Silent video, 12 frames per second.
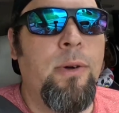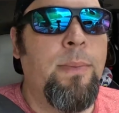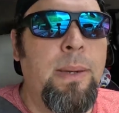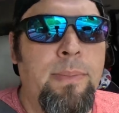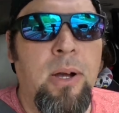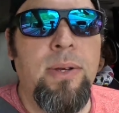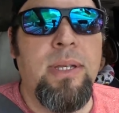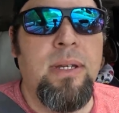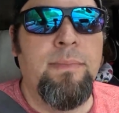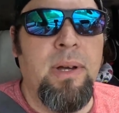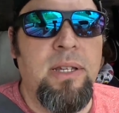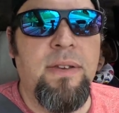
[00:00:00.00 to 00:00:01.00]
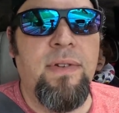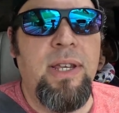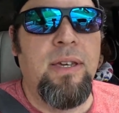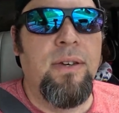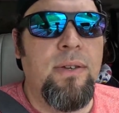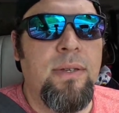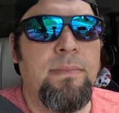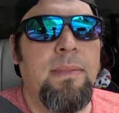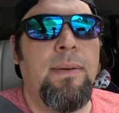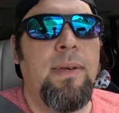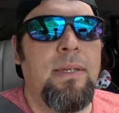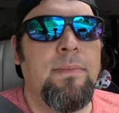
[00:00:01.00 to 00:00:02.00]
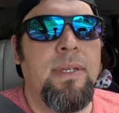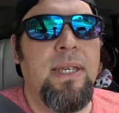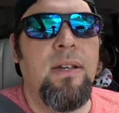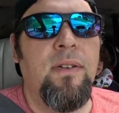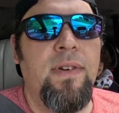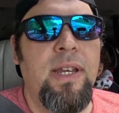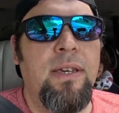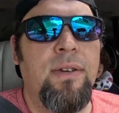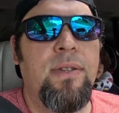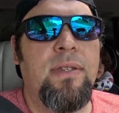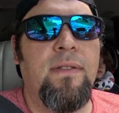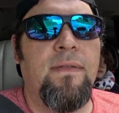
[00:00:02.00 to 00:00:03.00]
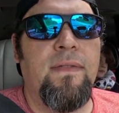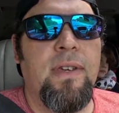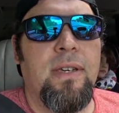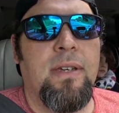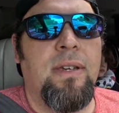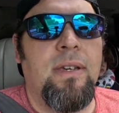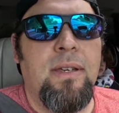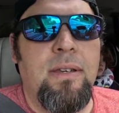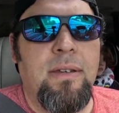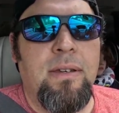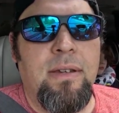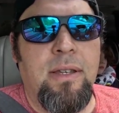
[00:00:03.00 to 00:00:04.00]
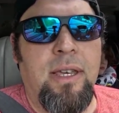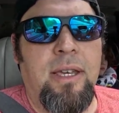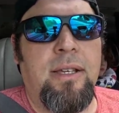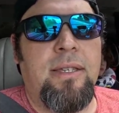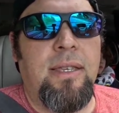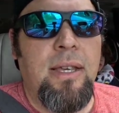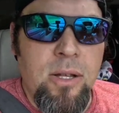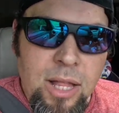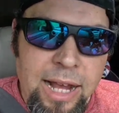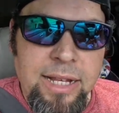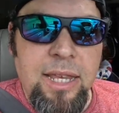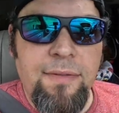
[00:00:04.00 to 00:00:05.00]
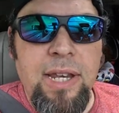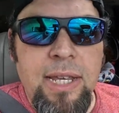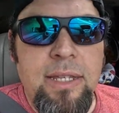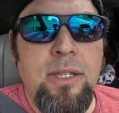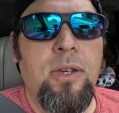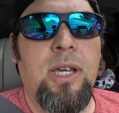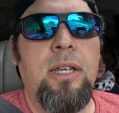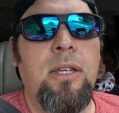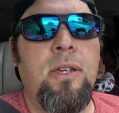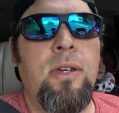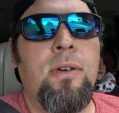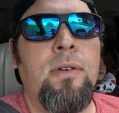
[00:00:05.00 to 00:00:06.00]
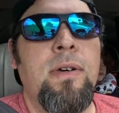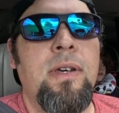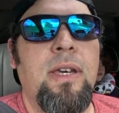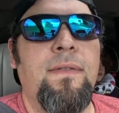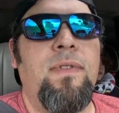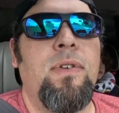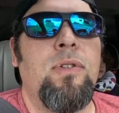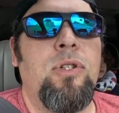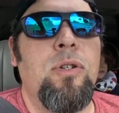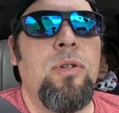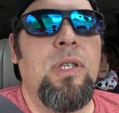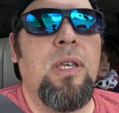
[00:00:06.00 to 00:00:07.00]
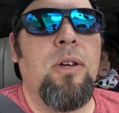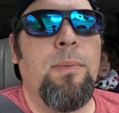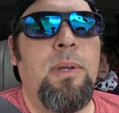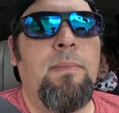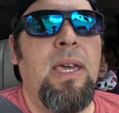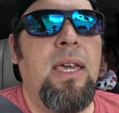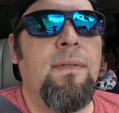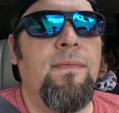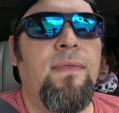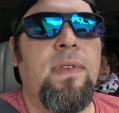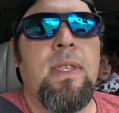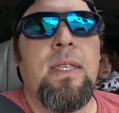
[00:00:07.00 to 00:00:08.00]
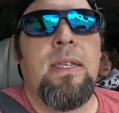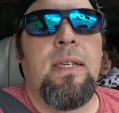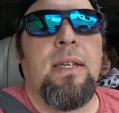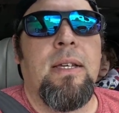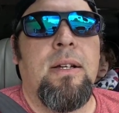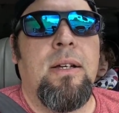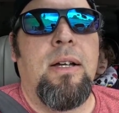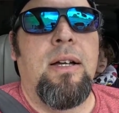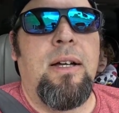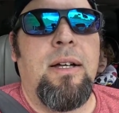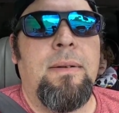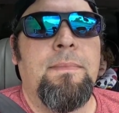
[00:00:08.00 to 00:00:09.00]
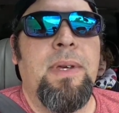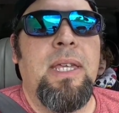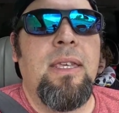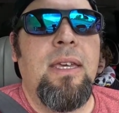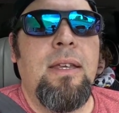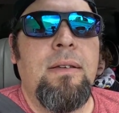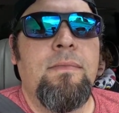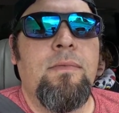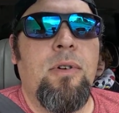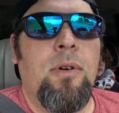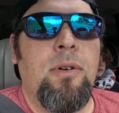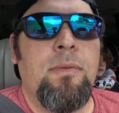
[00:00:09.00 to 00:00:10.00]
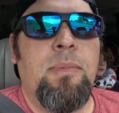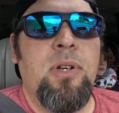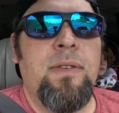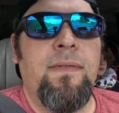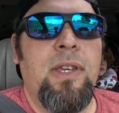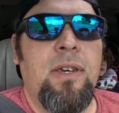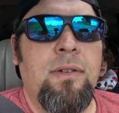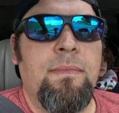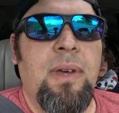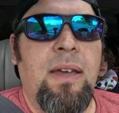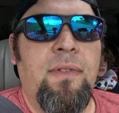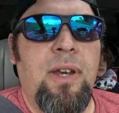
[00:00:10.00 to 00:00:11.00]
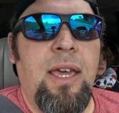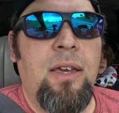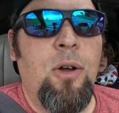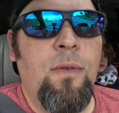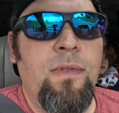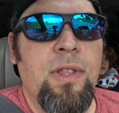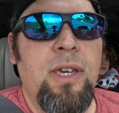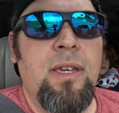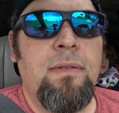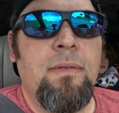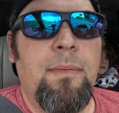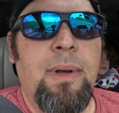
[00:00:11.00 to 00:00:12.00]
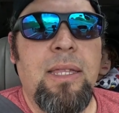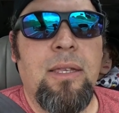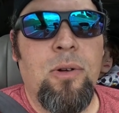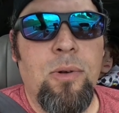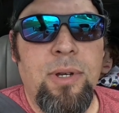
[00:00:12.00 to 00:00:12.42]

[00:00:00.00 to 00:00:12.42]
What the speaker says: we'll be posting a bunch of videos, maybe some single videos of like single activities that you can do if you choose to go up to Banff. And then we'll post a video every day, hopefully, about the whole